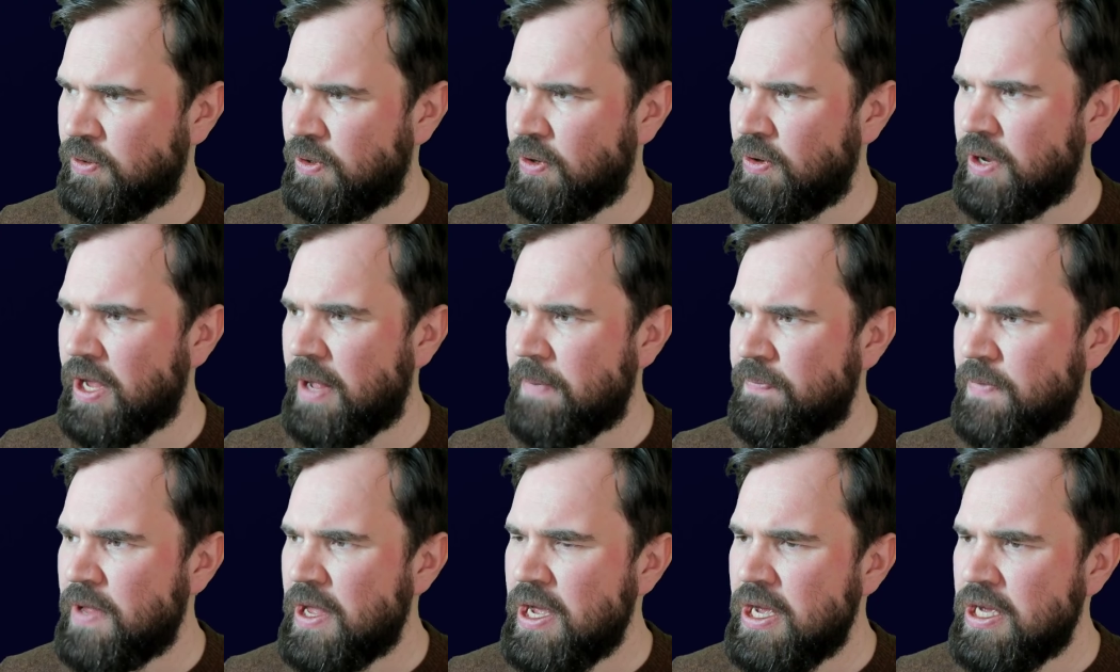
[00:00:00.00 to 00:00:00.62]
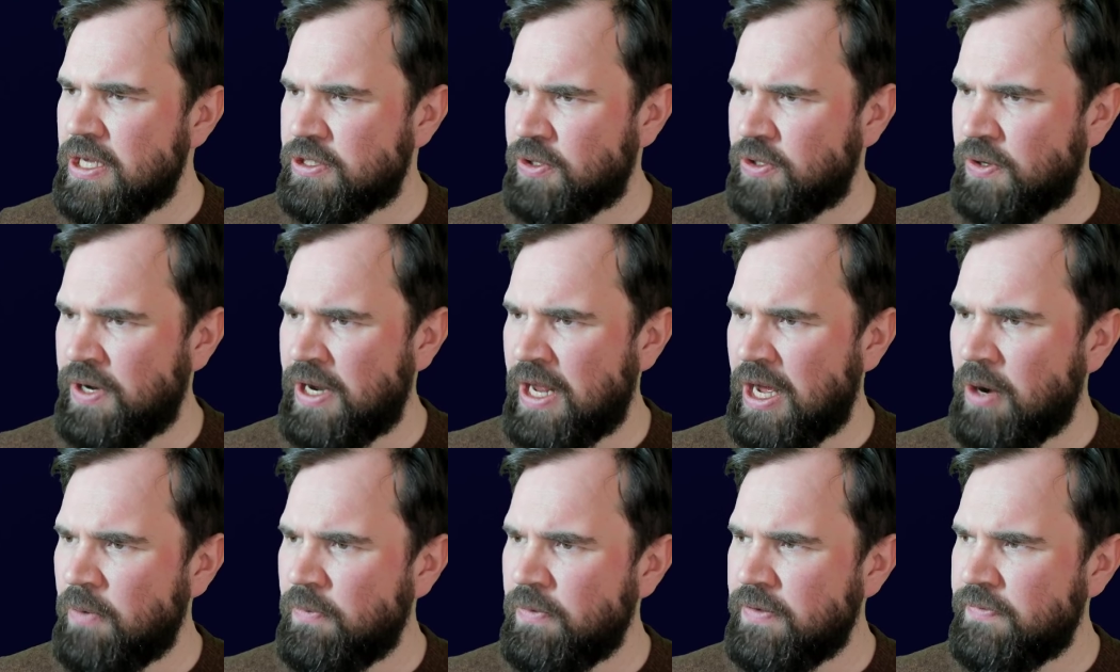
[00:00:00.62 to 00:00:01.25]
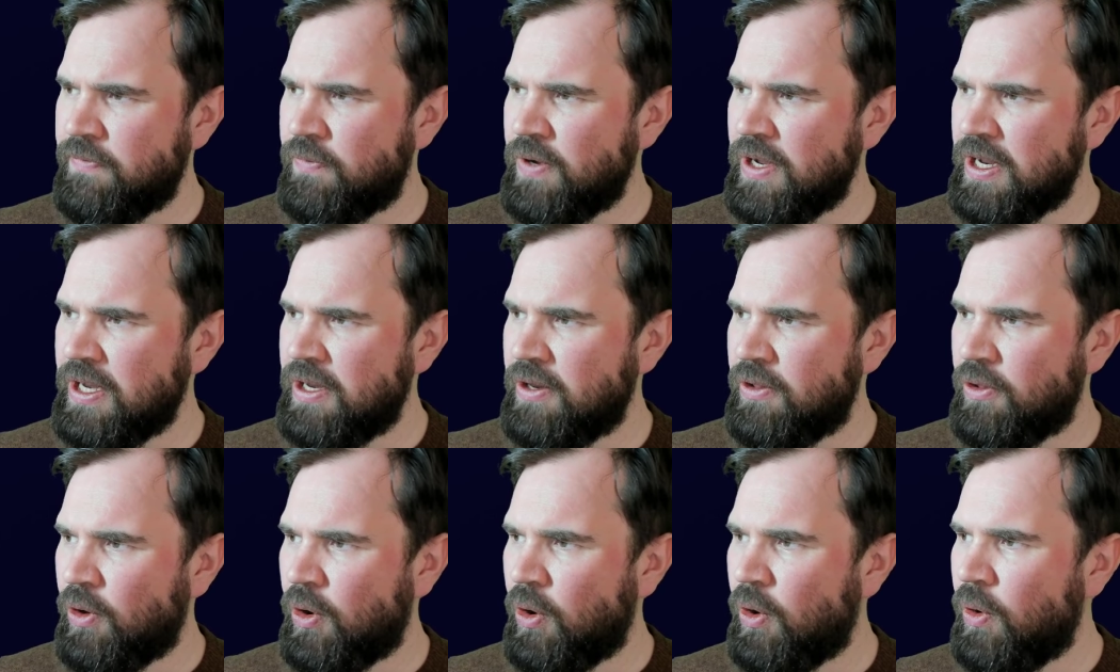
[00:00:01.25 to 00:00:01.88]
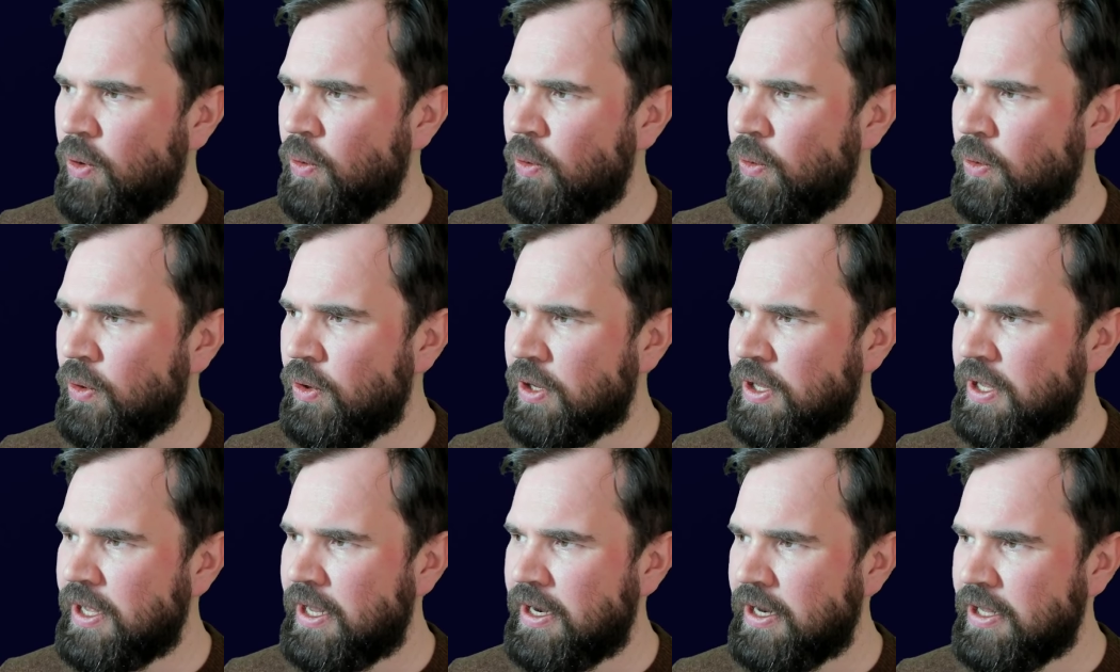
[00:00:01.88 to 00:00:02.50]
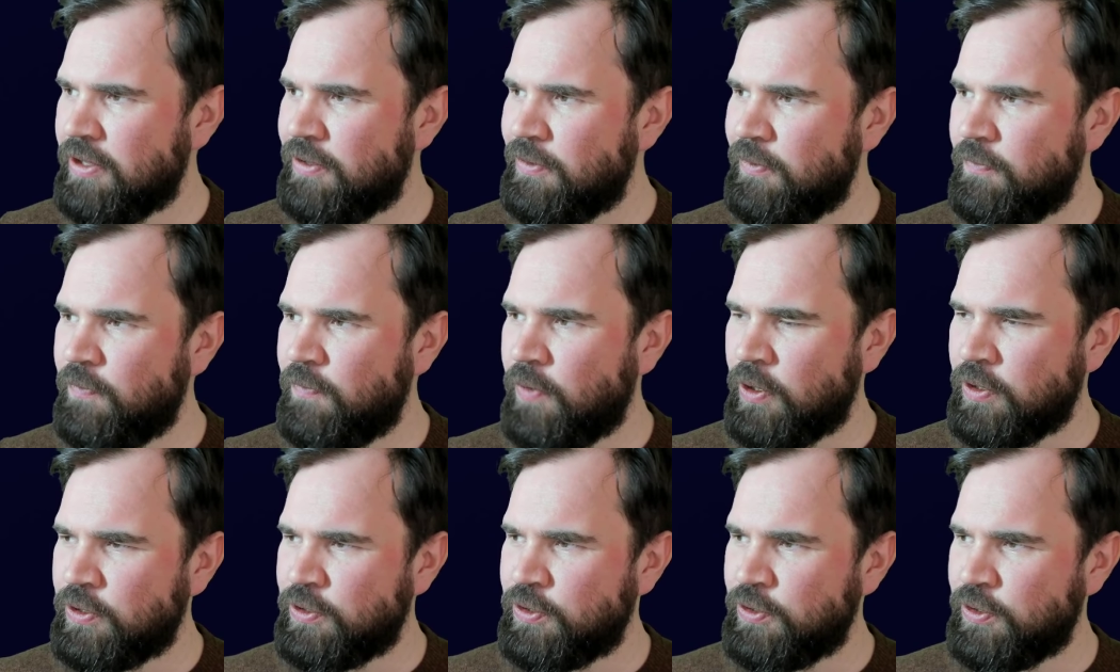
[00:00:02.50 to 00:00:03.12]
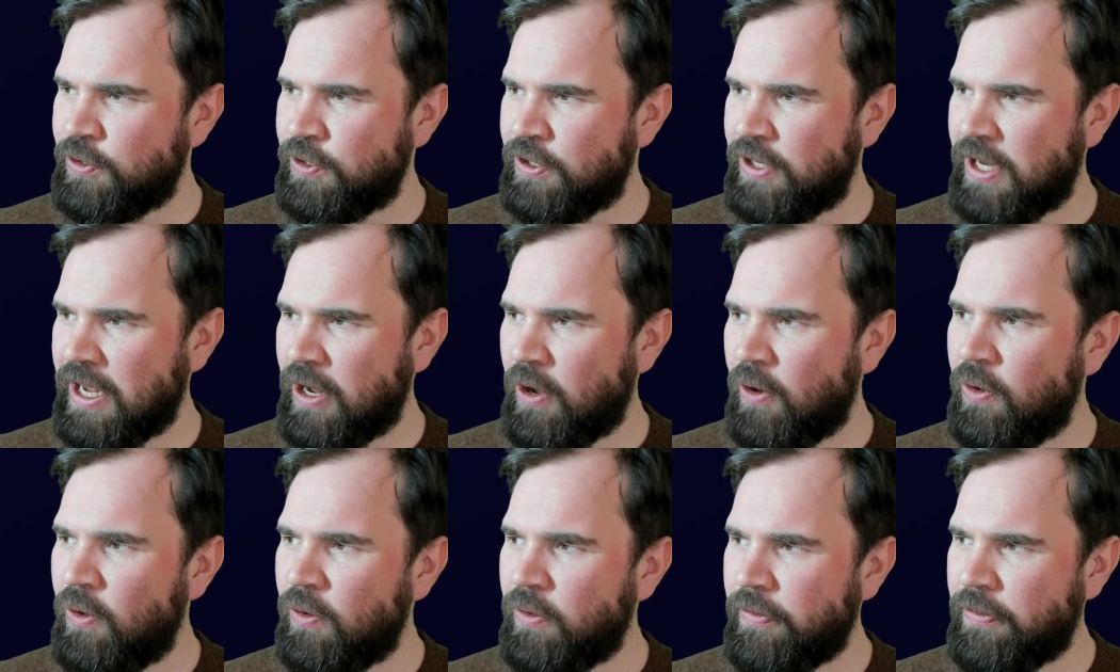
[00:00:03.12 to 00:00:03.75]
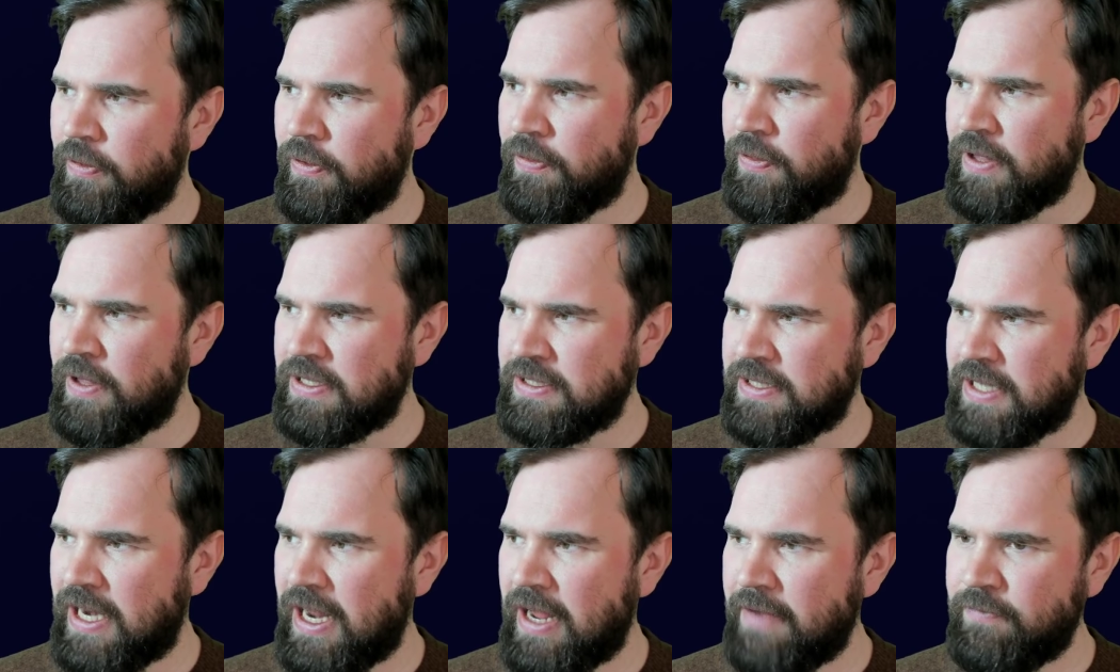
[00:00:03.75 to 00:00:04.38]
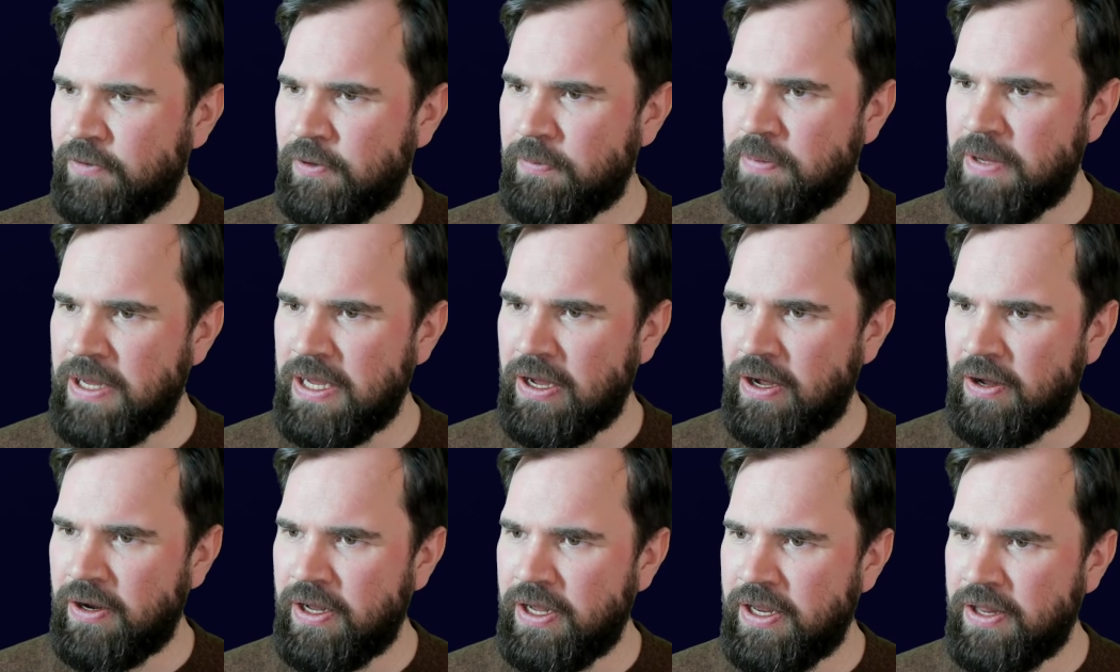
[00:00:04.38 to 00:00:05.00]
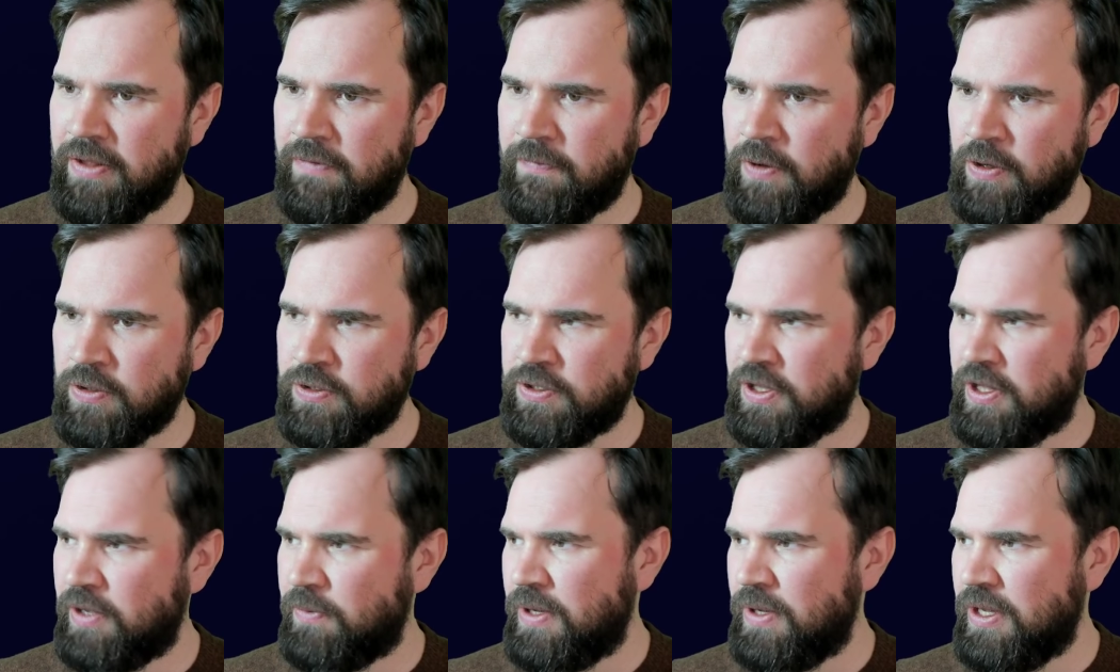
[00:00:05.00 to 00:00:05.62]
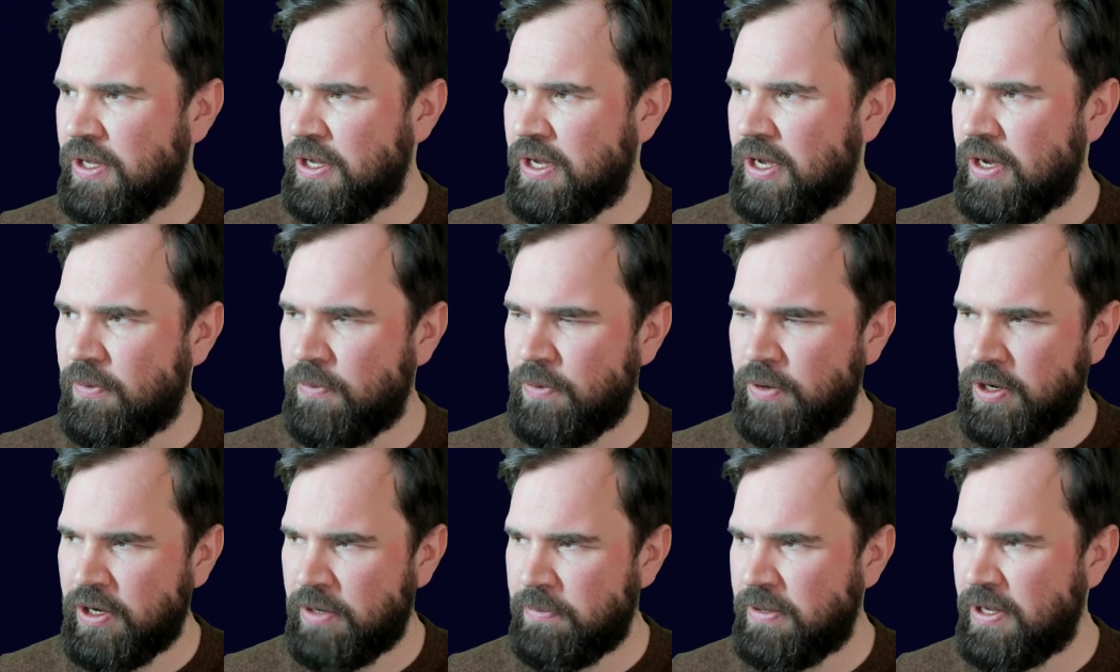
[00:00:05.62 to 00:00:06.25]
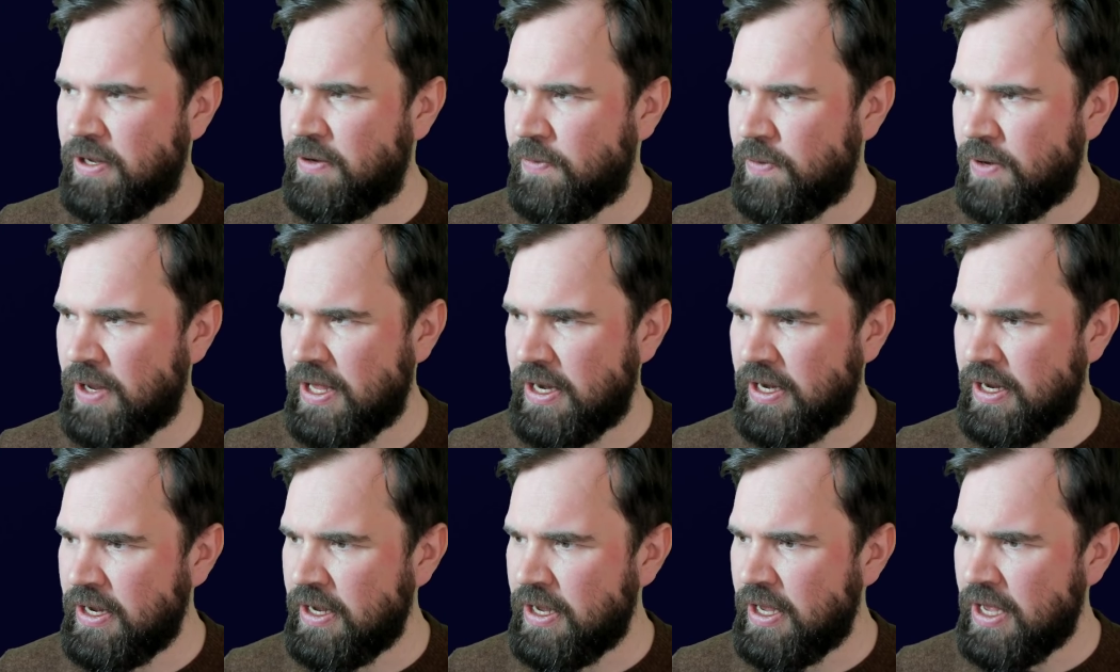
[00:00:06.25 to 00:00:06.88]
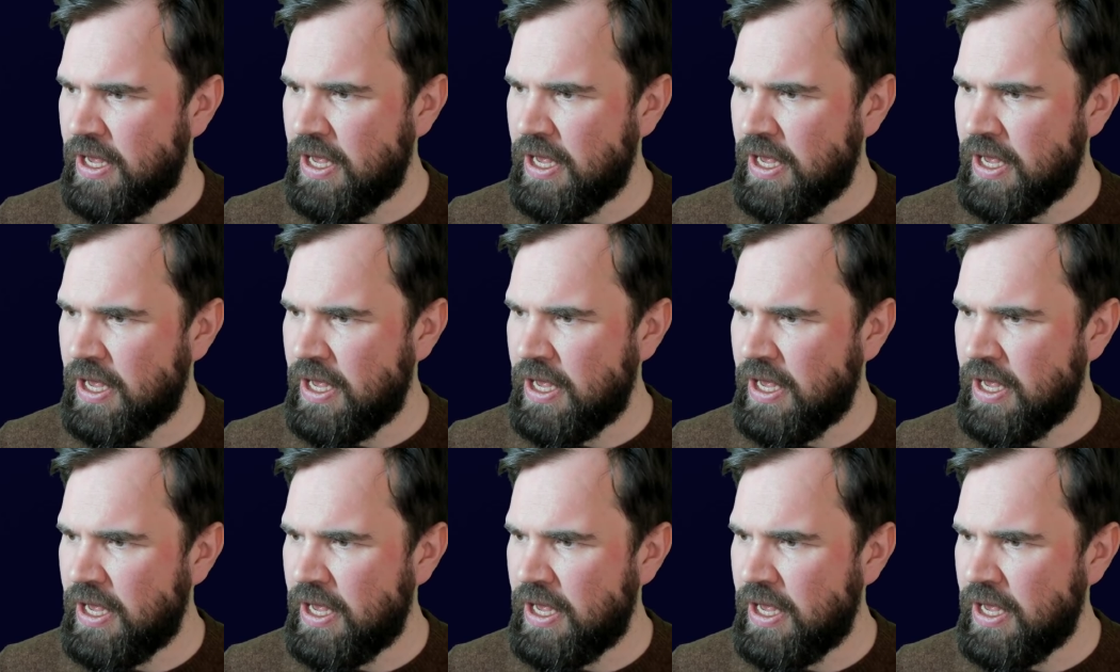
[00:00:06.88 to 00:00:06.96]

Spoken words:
Okay, so now we've written the whole kind of U function, like all of the things that have to be in the function that we're going to be creating.